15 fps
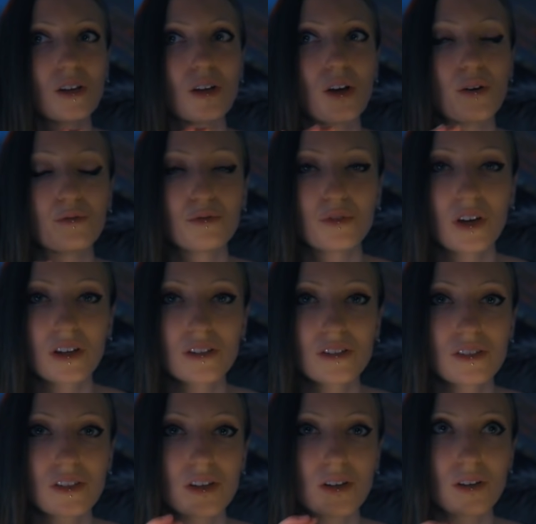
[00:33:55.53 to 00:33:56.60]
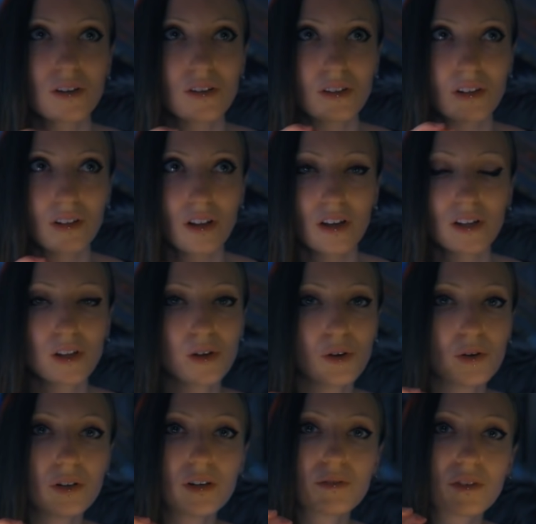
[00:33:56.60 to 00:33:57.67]
affects the
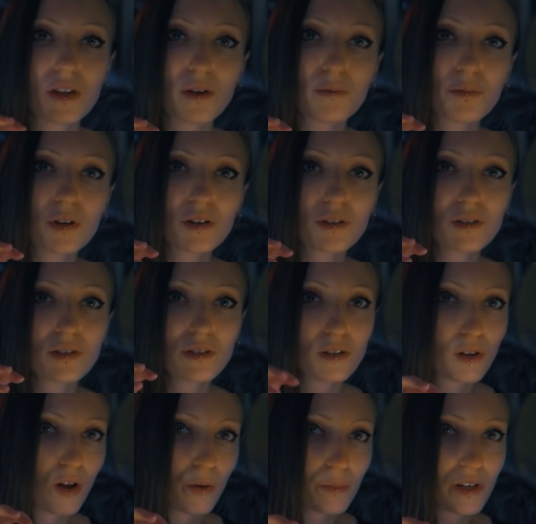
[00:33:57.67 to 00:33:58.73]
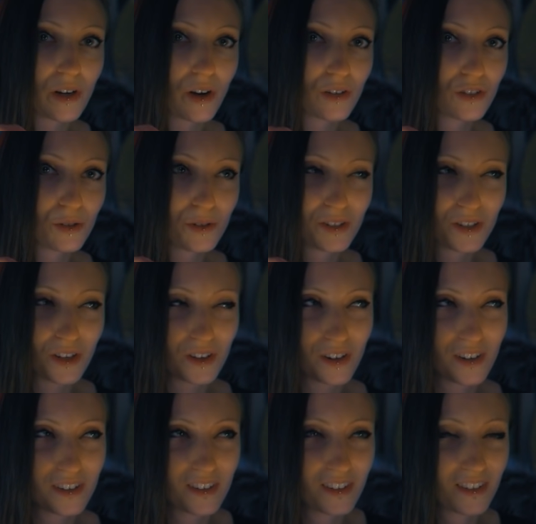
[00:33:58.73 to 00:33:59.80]
likelihood of them glomming onto each
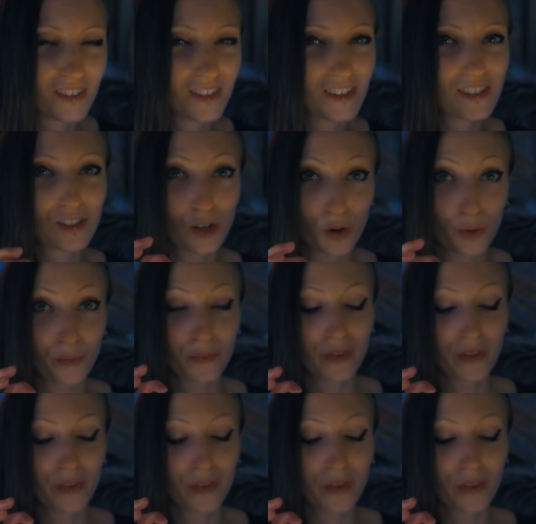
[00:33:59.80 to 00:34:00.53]
other. So